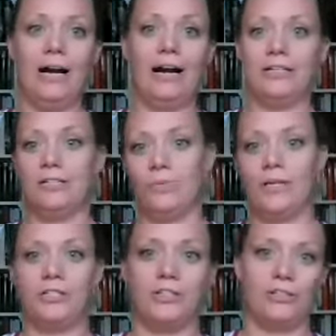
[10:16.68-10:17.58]
I just
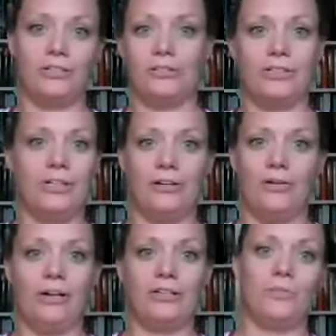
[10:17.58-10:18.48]
want your, you know,
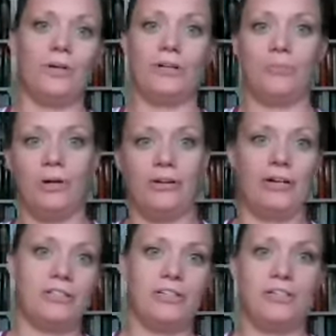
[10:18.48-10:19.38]
I just want your money or I
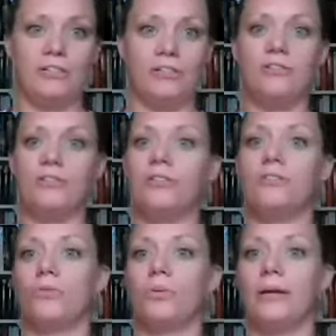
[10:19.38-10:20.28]
just need you to do this
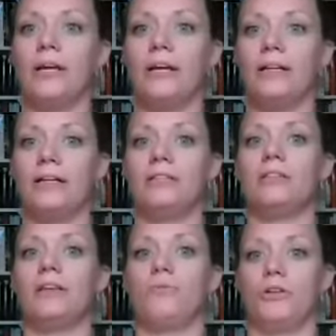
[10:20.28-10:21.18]
for me. It is
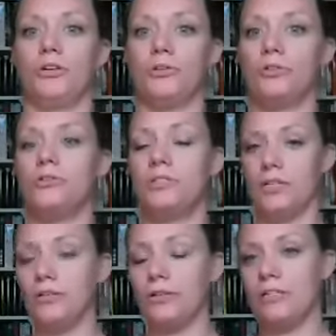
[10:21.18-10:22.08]
like when you're
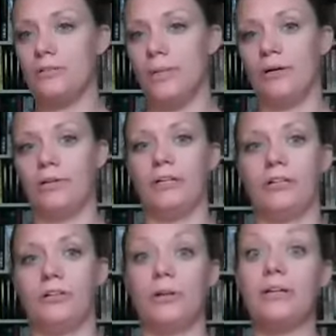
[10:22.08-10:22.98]
serious about it
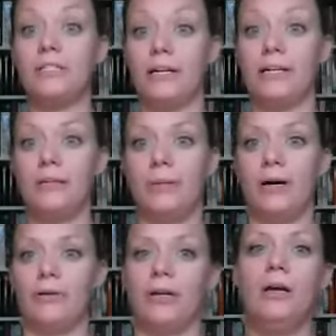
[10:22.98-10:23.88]
and you're excited
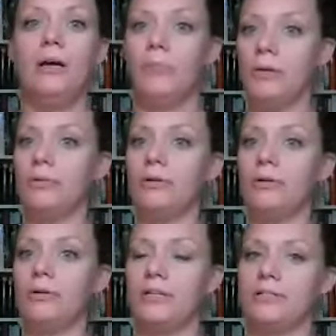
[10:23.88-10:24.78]
about it, people are
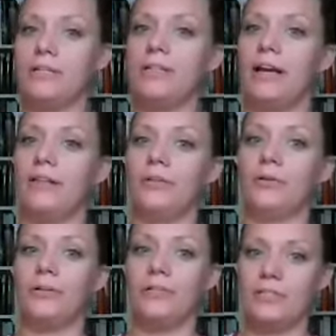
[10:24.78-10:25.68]
going to see that and they're
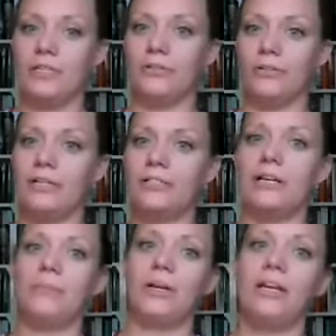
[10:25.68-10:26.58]
going to see your
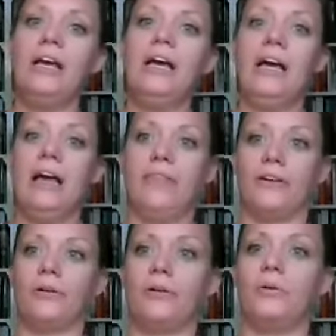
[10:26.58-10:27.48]
excitement and
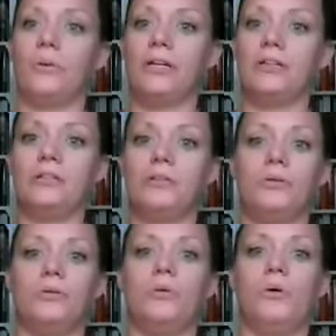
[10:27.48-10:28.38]
they're going
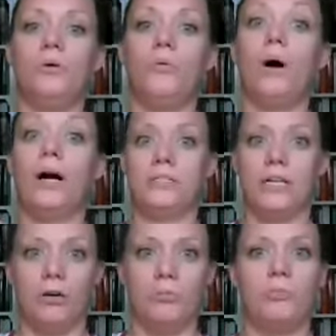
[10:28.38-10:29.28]
to want to
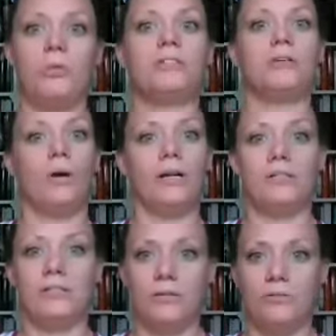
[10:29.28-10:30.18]
help you because they want
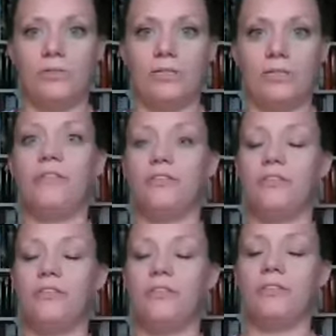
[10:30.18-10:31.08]
to see you succeed
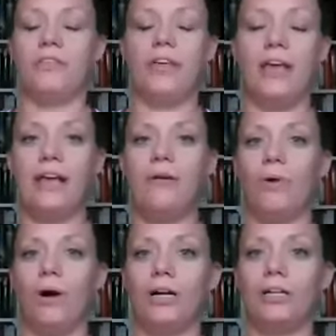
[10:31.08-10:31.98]
and they
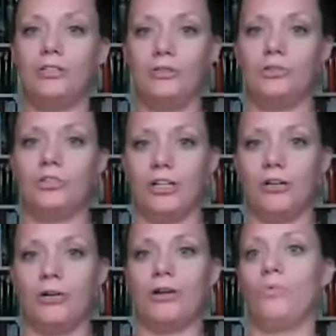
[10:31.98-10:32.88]
want to
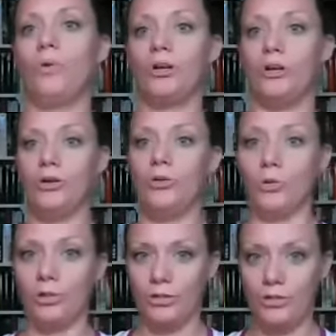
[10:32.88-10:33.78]
share in what
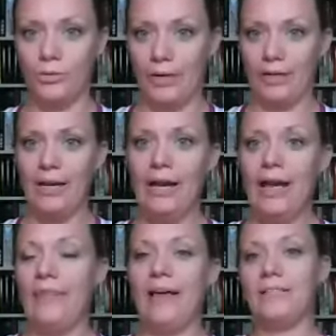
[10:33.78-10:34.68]
you're doing.
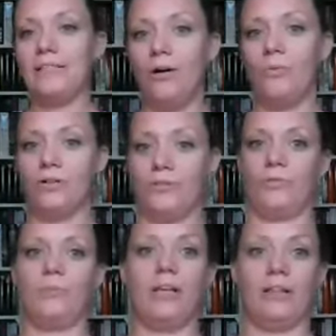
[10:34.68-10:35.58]
And that's how it was
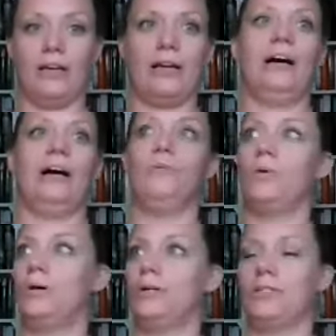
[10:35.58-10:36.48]
for me. Like I
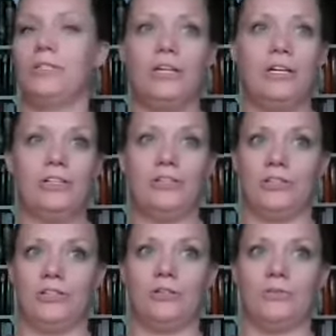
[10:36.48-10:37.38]
was
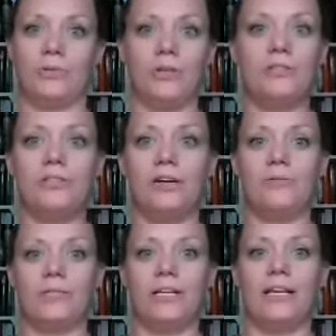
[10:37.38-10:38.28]
just the results that I
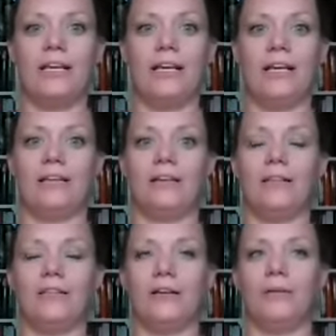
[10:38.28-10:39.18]
was getting and
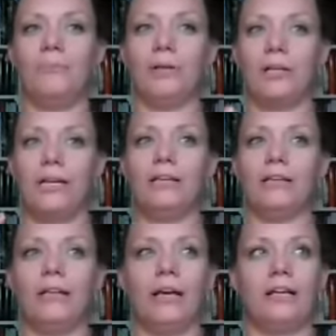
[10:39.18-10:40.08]
the
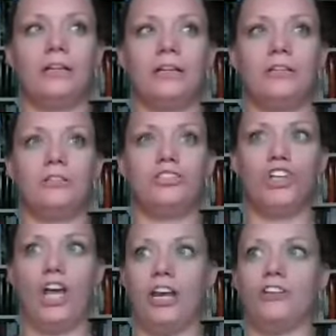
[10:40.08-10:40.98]
complete like
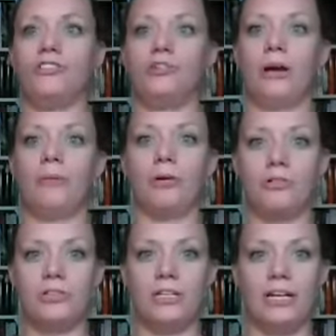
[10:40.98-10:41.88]
change in my
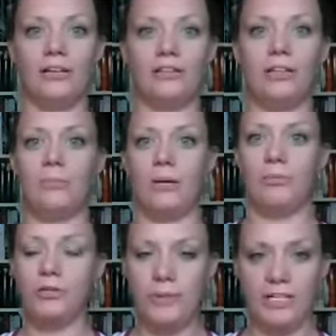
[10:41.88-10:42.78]
personality and my
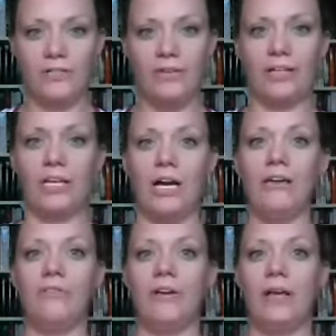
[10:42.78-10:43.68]
perspective on
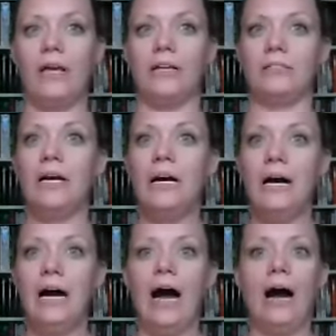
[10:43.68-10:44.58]
life and
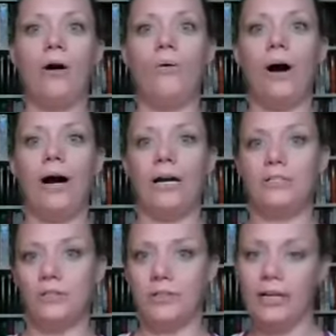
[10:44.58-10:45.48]
how I
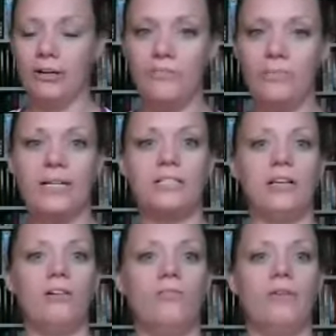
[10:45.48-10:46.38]
took care of
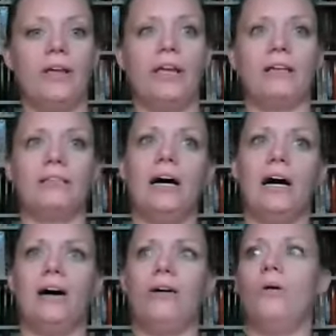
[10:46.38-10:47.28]
myself and
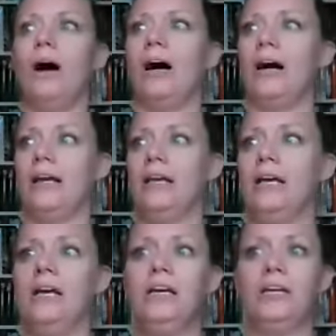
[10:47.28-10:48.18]
how I,
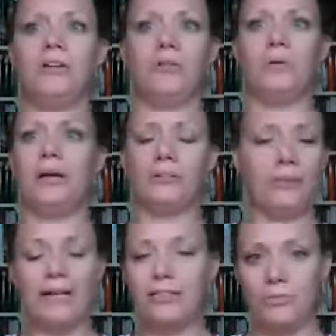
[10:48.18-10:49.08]
you know,
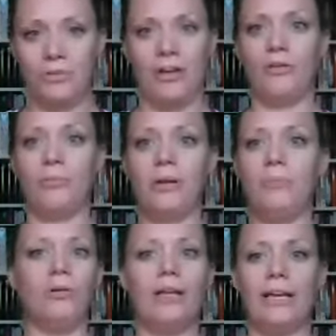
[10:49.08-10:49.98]
interacted with other
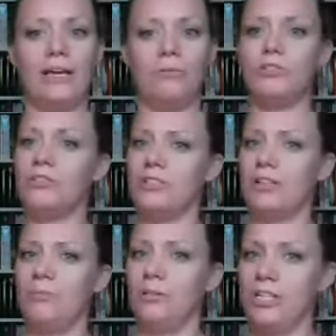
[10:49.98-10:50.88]
people. Like it was just a
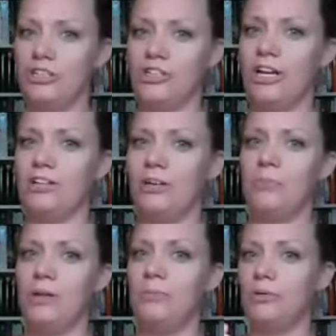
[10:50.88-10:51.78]
complete change. And
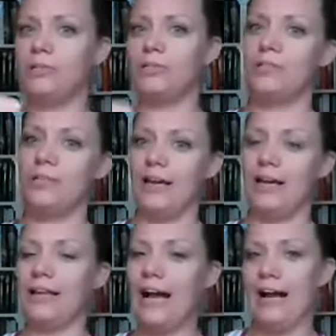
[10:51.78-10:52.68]
people could see
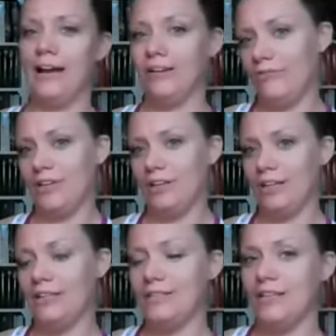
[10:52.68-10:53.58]
that. Like I could feel
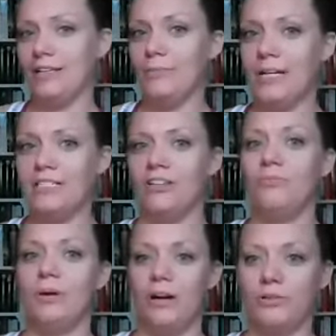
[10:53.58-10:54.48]
it and see it in myself,
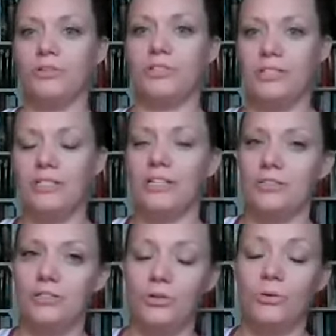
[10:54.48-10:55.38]
but others could see it
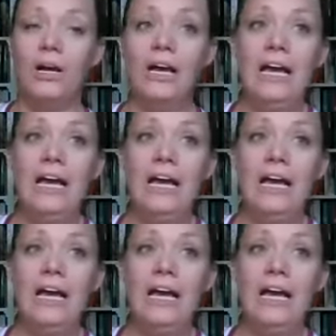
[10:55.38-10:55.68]
too.